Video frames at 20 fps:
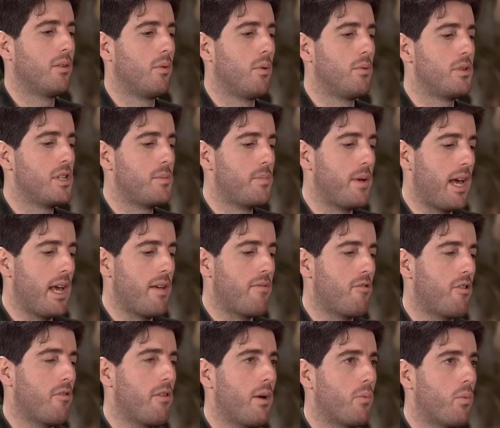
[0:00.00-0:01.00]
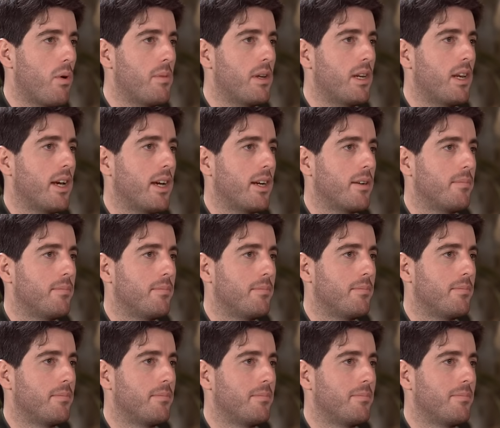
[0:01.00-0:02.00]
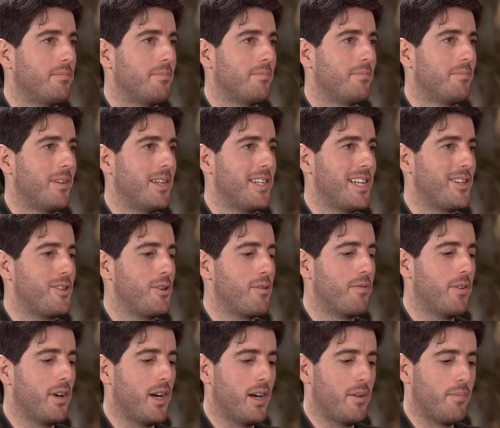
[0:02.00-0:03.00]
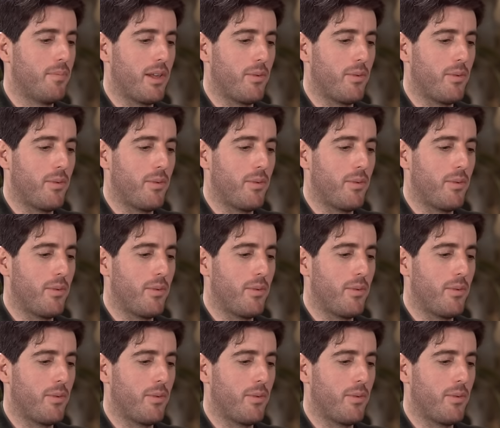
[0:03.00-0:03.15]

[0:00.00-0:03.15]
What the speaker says: What was his behavior around women like? Is that too far?